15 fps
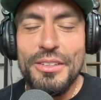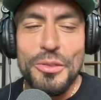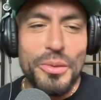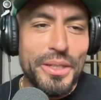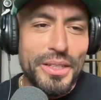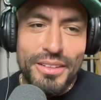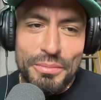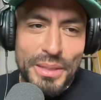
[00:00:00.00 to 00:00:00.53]

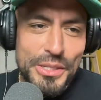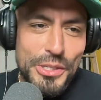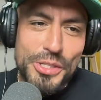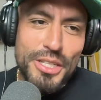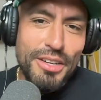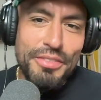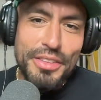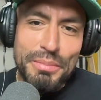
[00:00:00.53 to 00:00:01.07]
doing a bunch
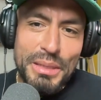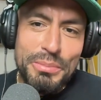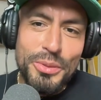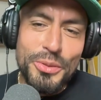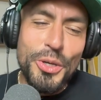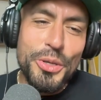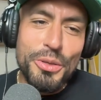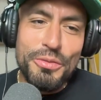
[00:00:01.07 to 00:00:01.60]
of stuff that
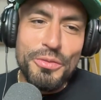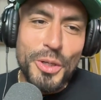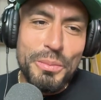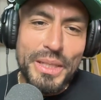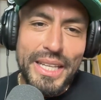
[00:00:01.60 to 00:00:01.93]
people know you for,